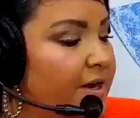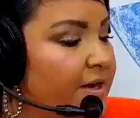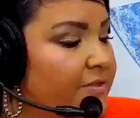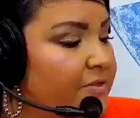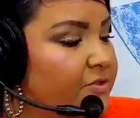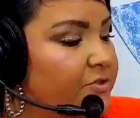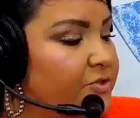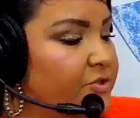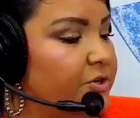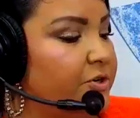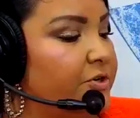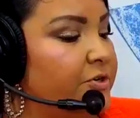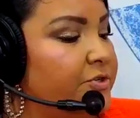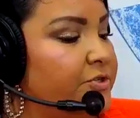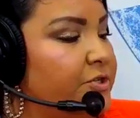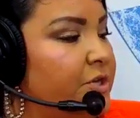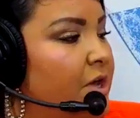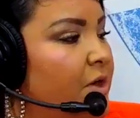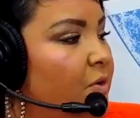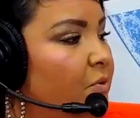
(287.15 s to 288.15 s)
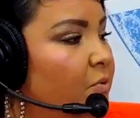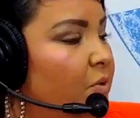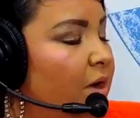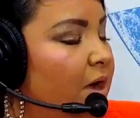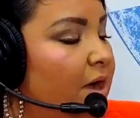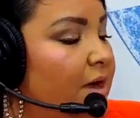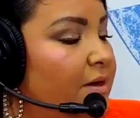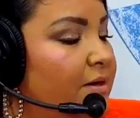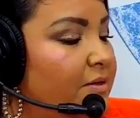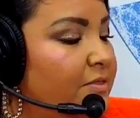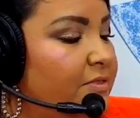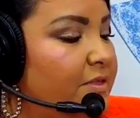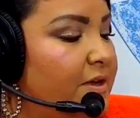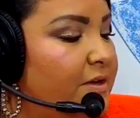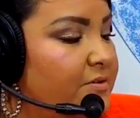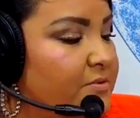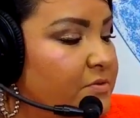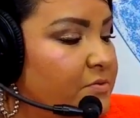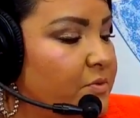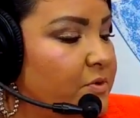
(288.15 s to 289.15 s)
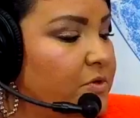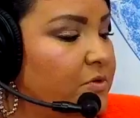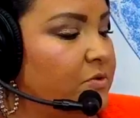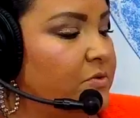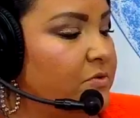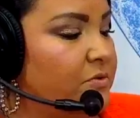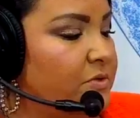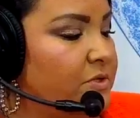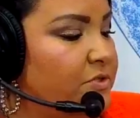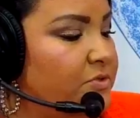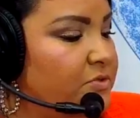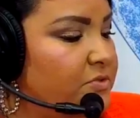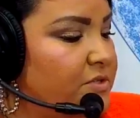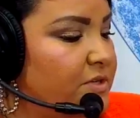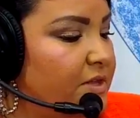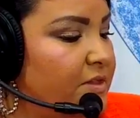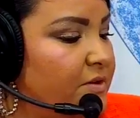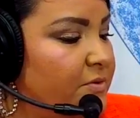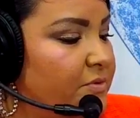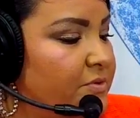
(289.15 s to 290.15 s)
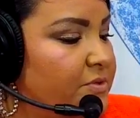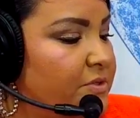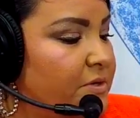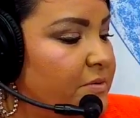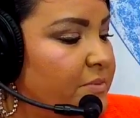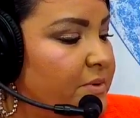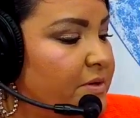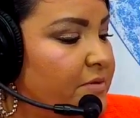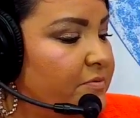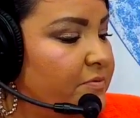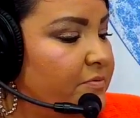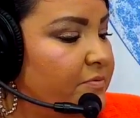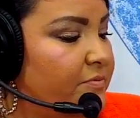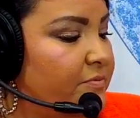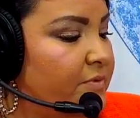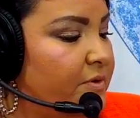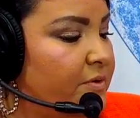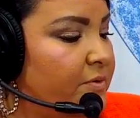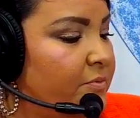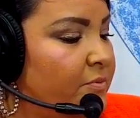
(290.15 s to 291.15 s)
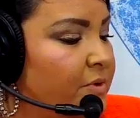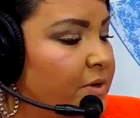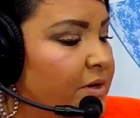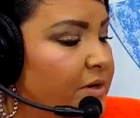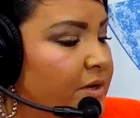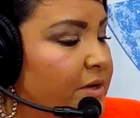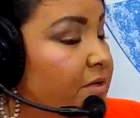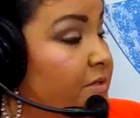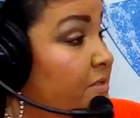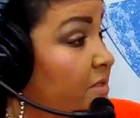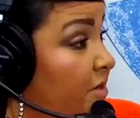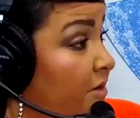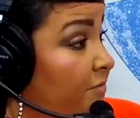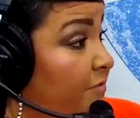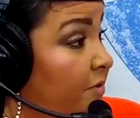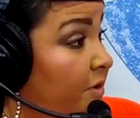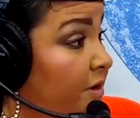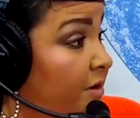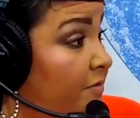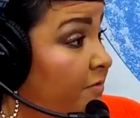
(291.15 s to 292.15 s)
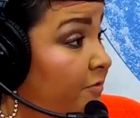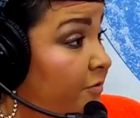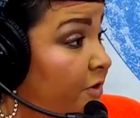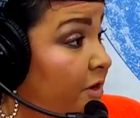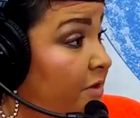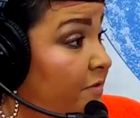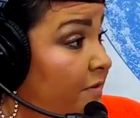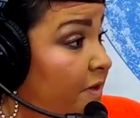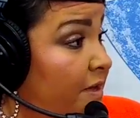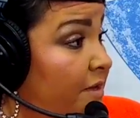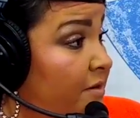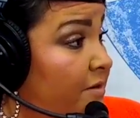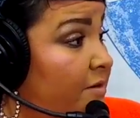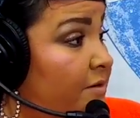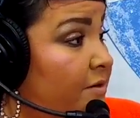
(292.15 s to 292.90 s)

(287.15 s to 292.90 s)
at the church. What kind of things did you say there was going to be? What is it, a free event?